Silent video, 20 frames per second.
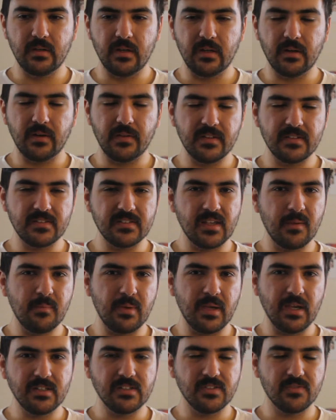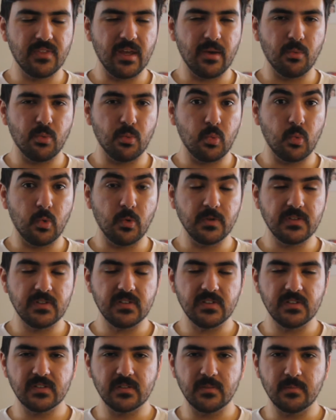And on the same page of that reward
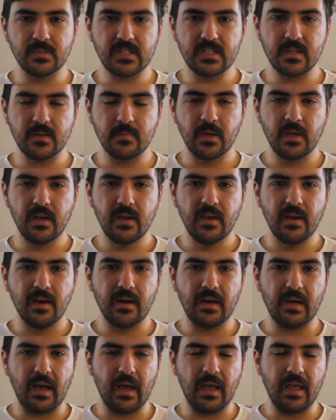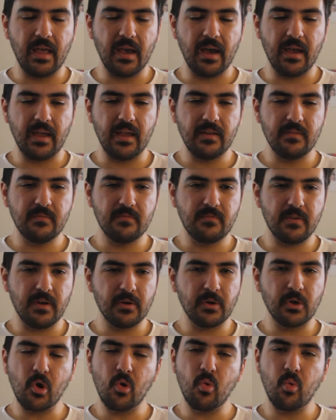system tip, I
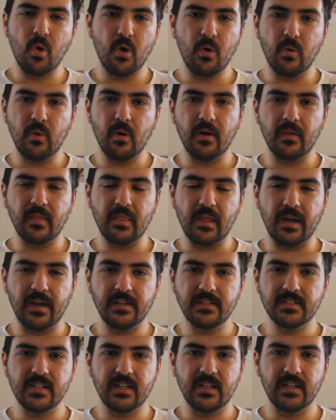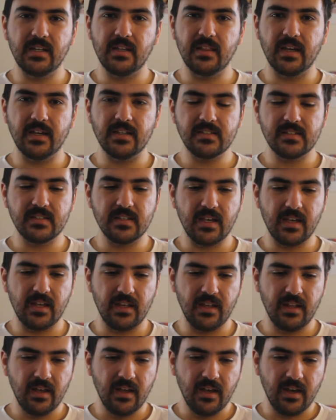found a quote online today that
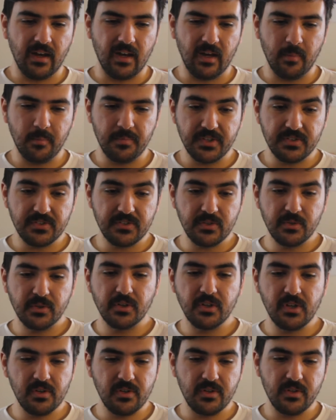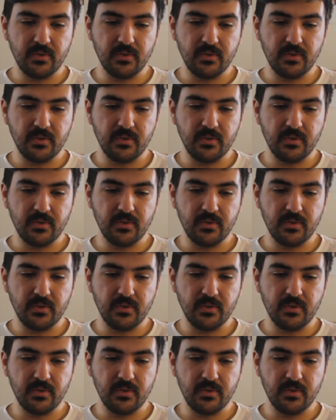said, the sooner you